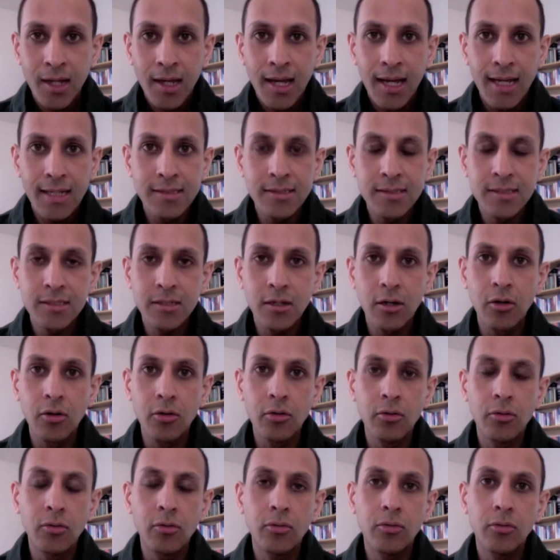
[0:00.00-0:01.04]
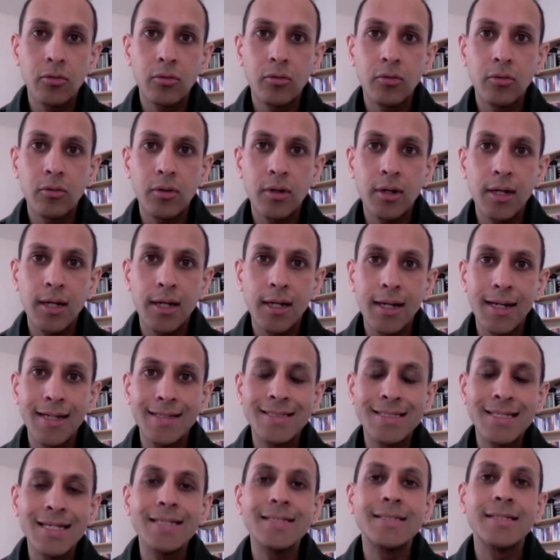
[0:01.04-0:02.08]
And so
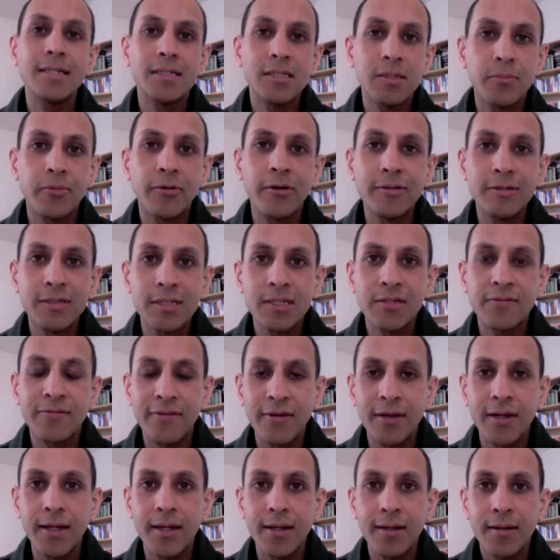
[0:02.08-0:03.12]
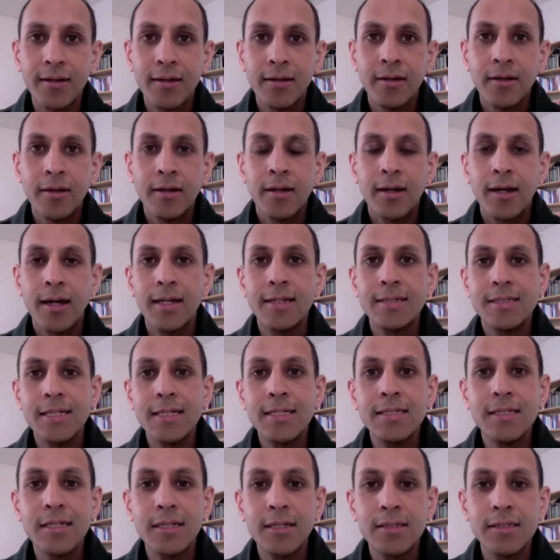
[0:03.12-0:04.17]
it's easier to process fear, and it's
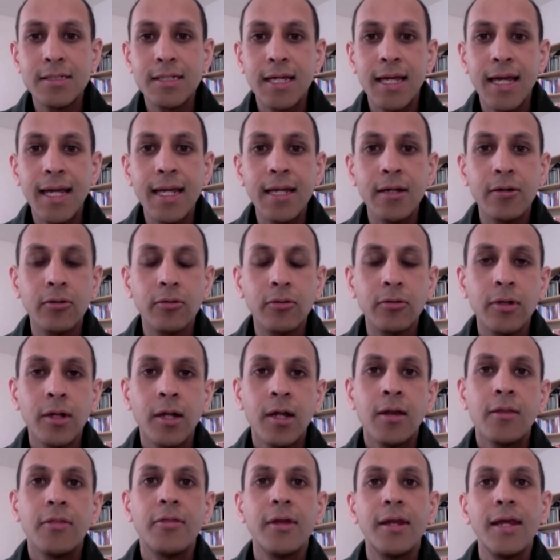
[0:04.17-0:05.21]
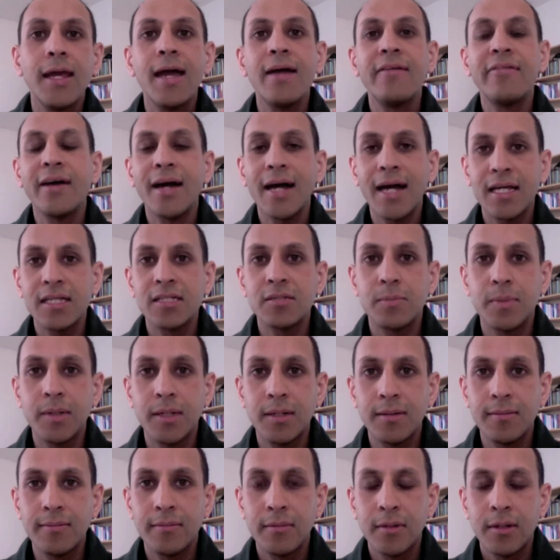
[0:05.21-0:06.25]
easier to heal than it ever has been.